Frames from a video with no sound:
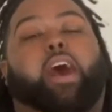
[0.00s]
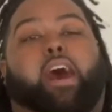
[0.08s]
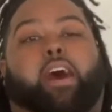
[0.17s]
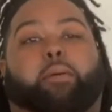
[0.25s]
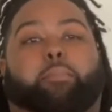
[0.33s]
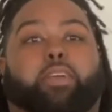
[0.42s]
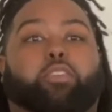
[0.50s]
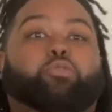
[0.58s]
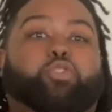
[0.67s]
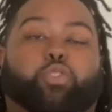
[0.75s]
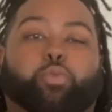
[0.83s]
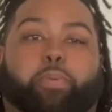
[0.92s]
My
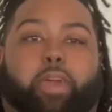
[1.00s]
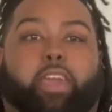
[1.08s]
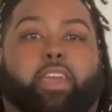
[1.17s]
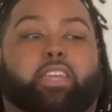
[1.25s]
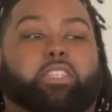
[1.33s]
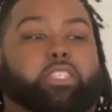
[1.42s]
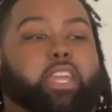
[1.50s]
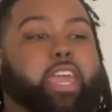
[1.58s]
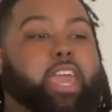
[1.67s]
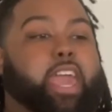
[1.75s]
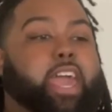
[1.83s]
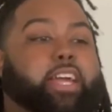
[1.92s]
YouTube page, it
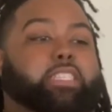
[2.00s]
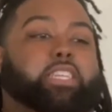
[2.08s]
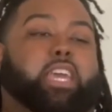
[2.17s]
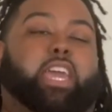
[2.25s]
has